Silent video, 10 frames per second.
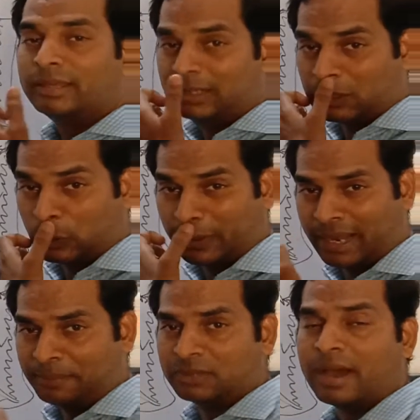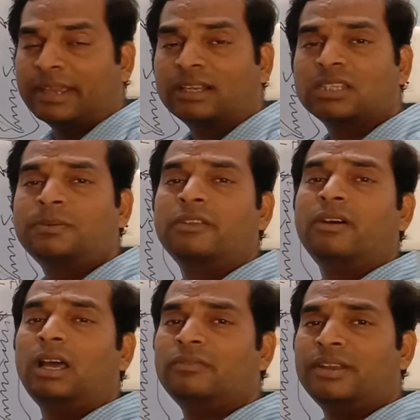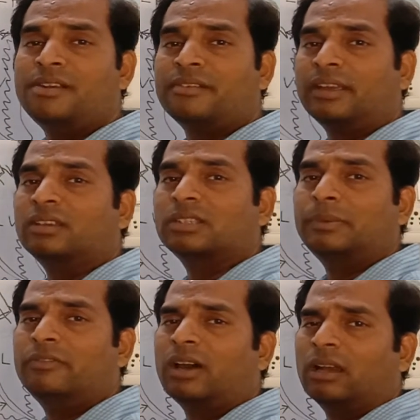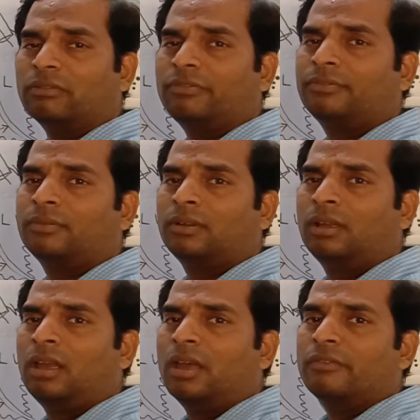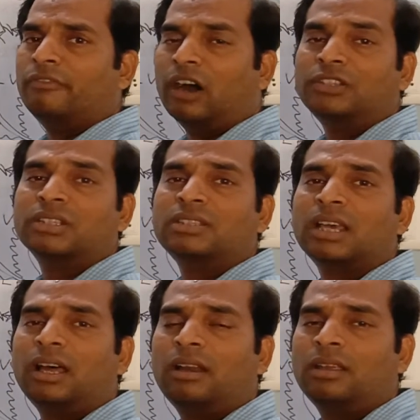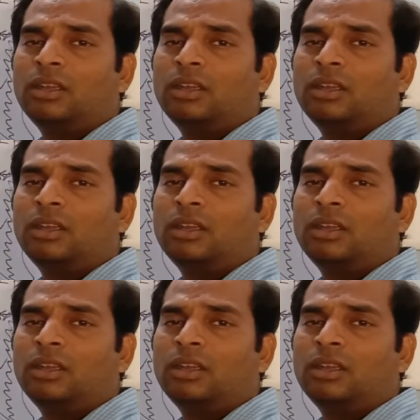these two names, bicuspid valve and a tricuspid valve. Functions are